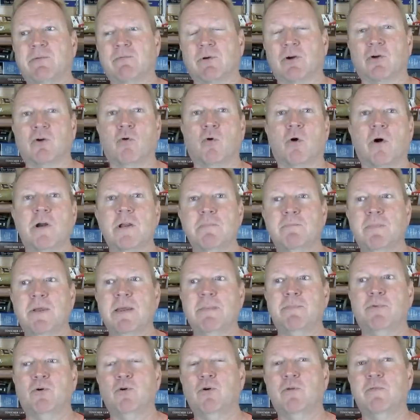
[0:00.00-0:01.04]
recording
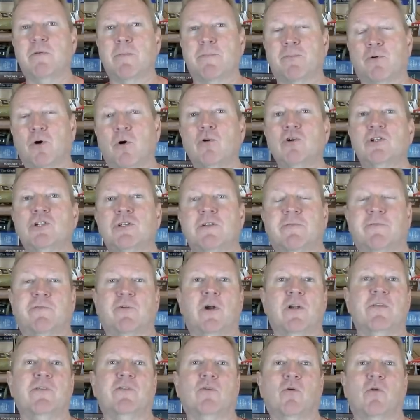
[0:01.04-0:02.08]
people who've approached the
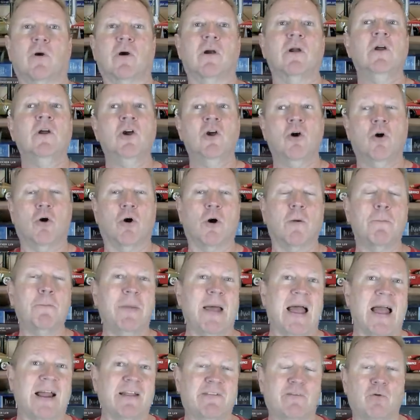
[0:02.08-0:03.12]
front door or
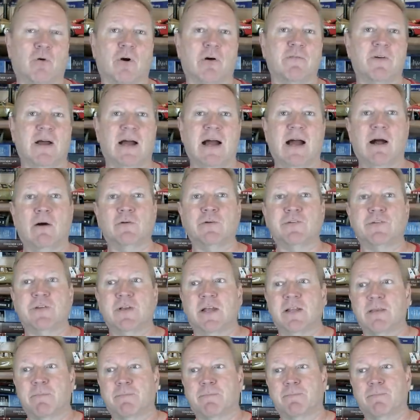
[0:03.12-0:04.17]
back door of a house,
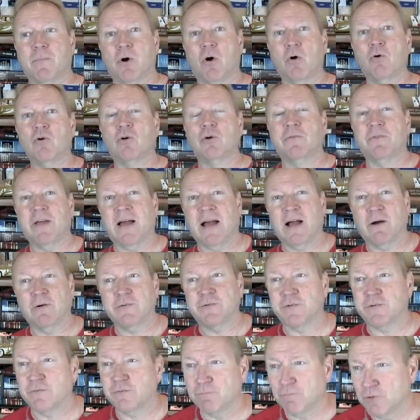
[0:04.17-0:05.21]
and the owner of the
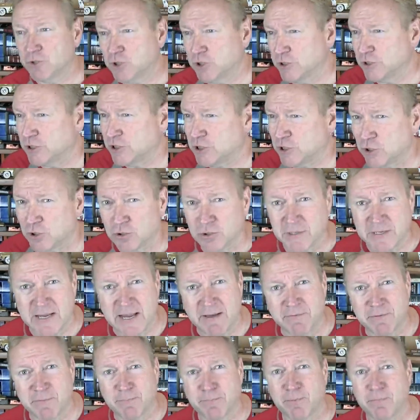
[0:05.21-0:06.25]
house should certainly
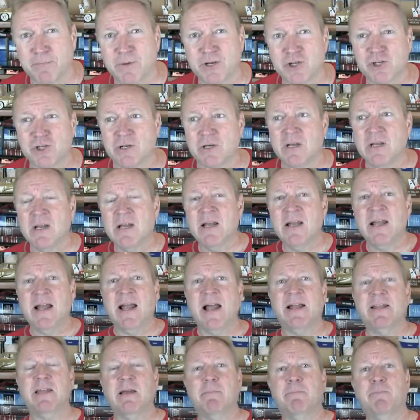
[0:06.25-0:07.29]
have the permission
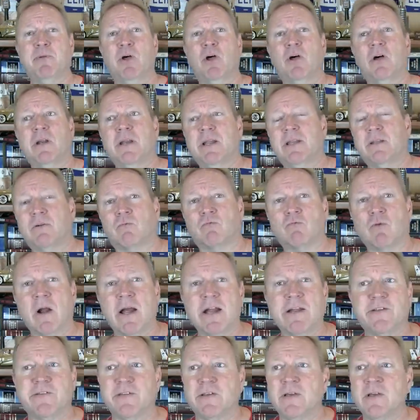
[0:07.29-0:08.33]
and the ability and the
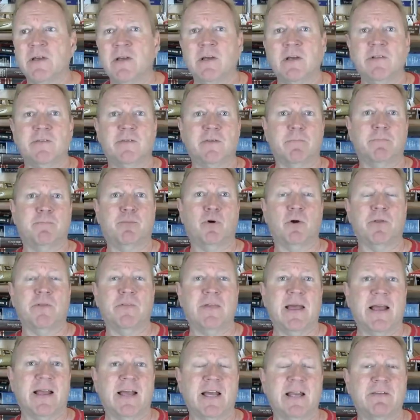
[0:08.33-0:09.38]
right to put
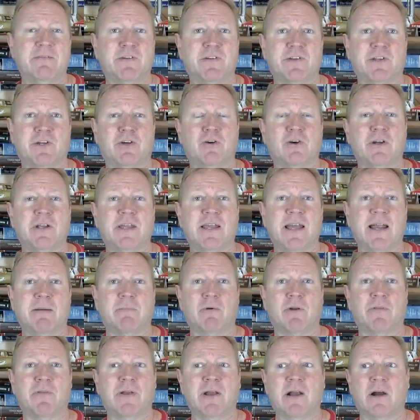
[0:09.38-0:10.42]
that kind of a security
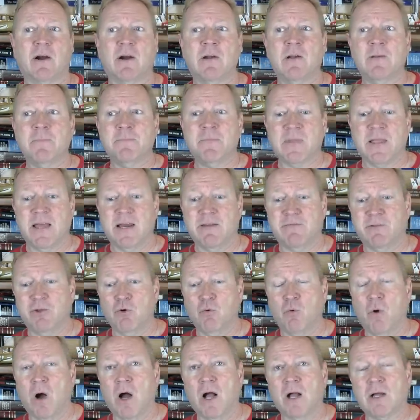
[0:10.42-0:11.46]
camera there. And if
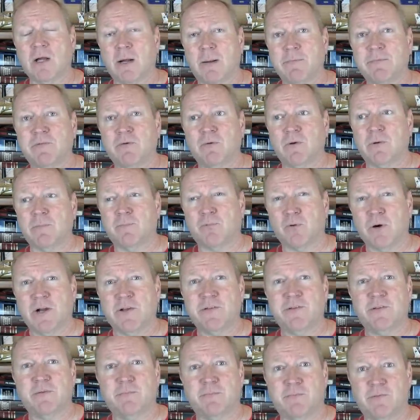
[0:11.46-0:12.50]
you walk up to it and
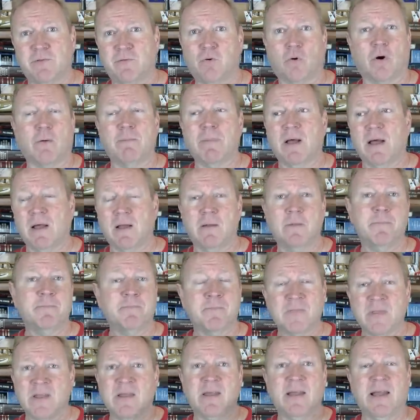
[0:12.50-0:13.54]
press the doorbell
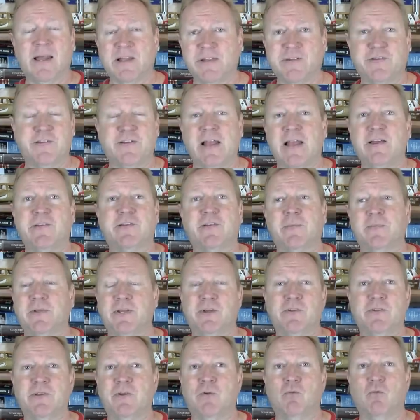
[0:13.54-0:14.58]
and say something
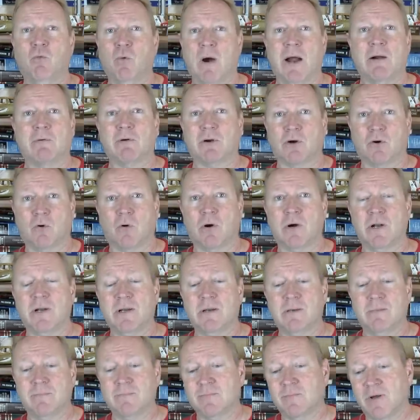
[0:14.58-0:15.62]
you didn't want
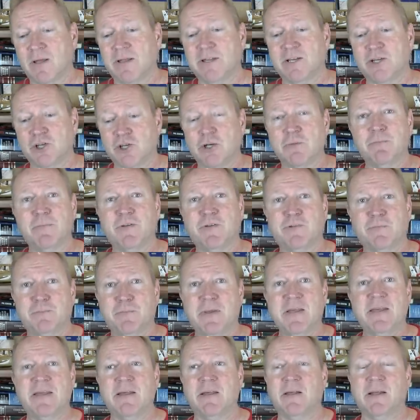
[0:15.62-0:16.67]
recorded, well, you shouldn't be
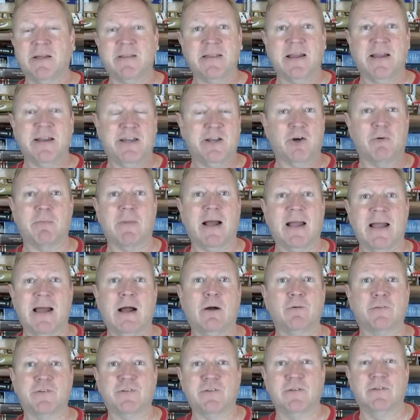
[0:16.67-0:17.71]
speaking like that near my
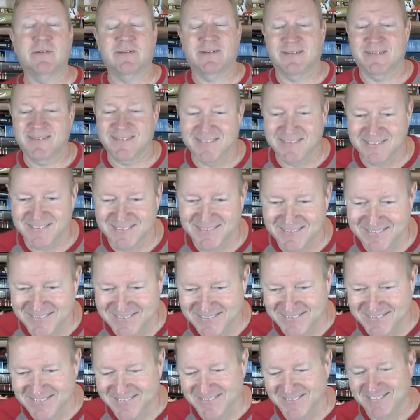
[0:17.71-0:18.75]
house.
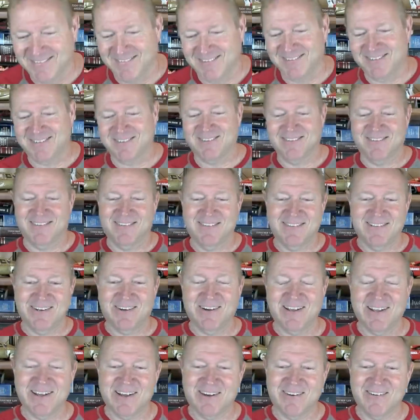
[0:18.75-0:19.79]
So
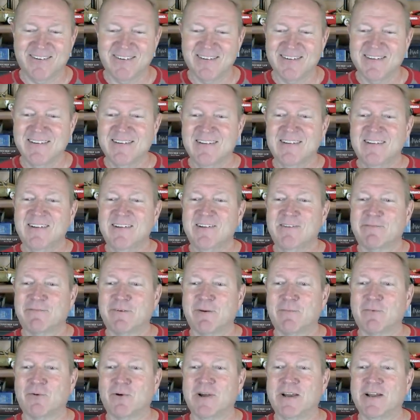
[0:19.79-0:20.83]
there you go.
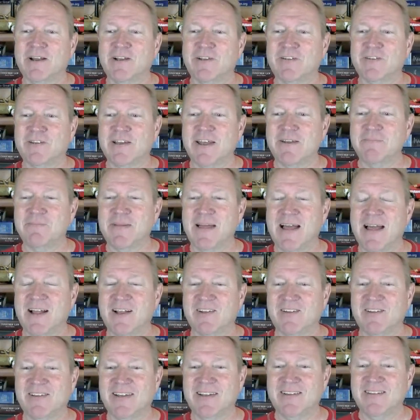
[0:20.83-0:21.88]
From
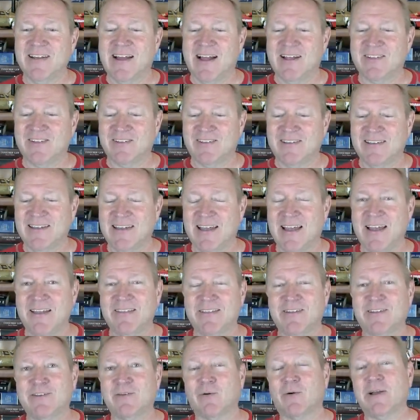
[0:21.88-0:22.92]
realestatemagazine.ca,
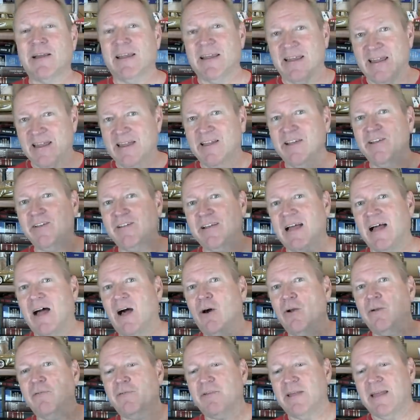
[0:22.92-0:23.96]
this story is
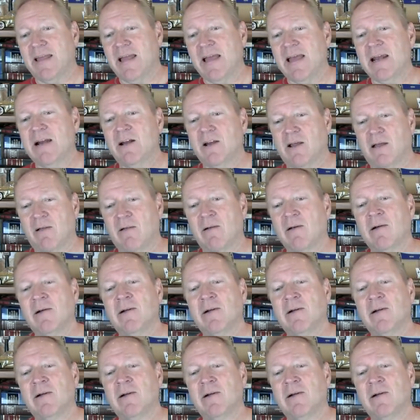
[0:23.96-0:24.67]
out of Canada,